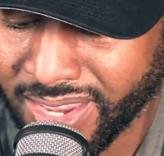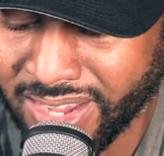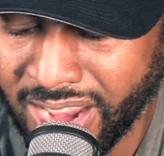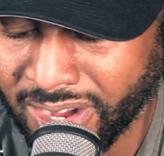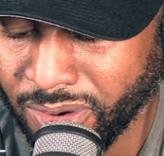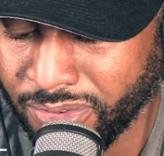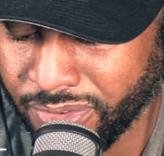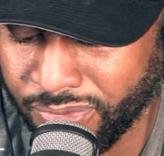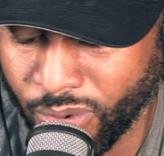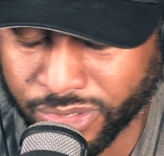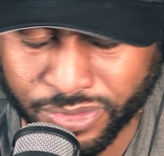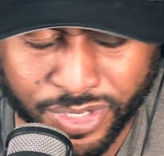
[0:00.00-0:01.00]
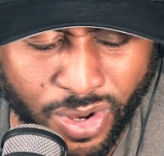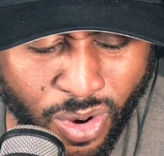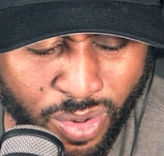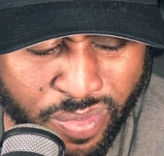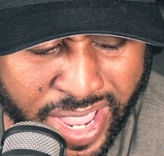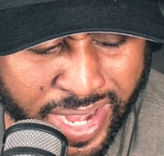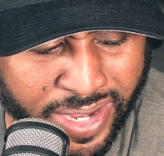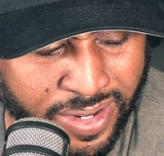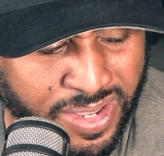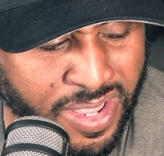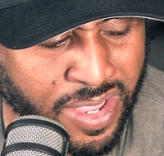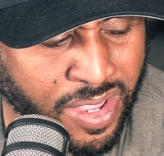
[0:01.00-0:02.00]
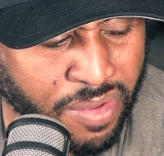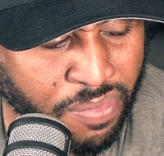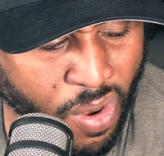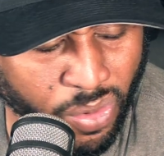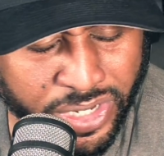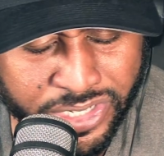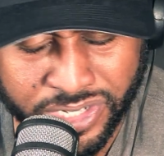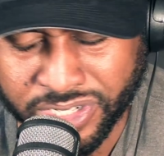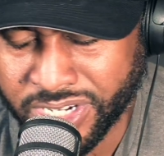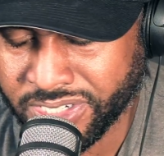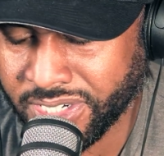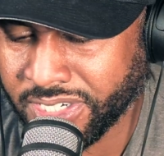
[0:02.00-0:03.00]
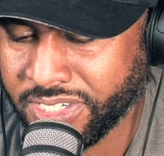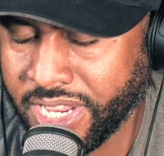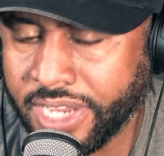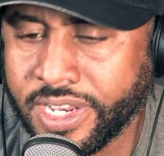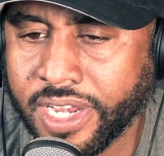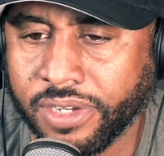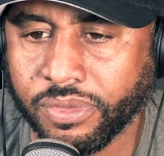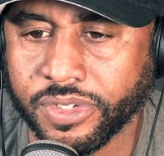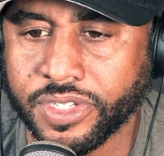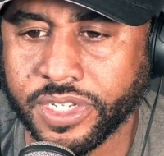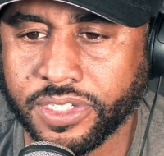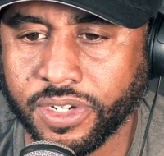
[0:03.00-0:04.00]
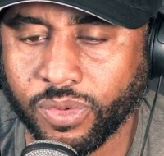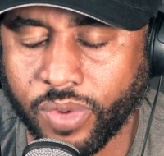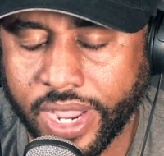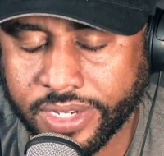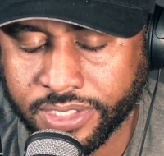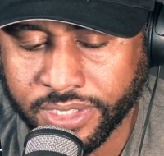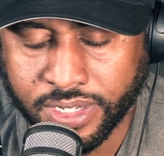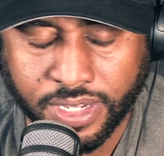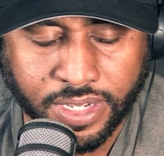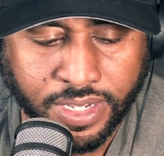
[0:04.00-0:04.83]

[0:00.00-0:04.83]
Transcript: Not over a forgery call, man. Police initially said that he resisted arrest.